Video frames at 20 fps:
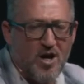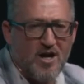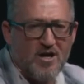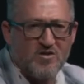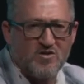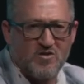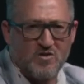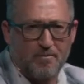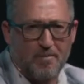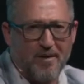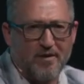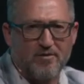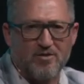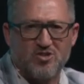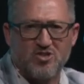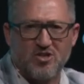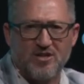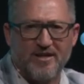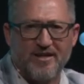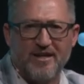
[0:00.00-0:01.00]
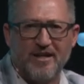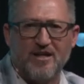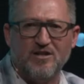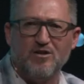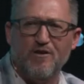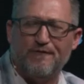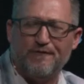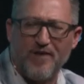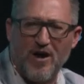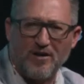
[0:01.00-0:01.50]
spiritually and you
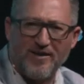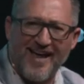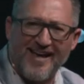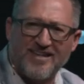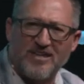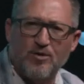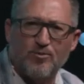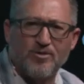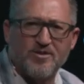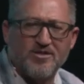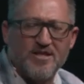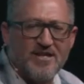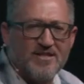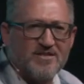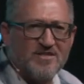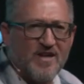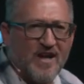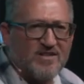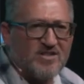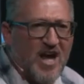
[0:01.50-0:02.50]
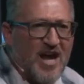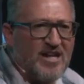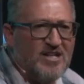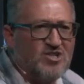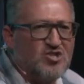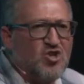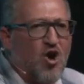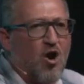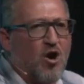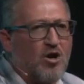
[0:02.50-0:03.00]
felt like you were in such a
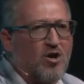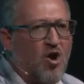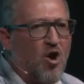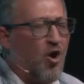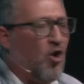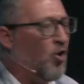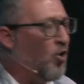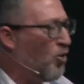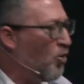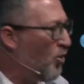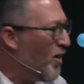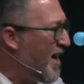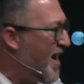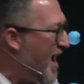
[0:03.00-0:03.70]
dark hole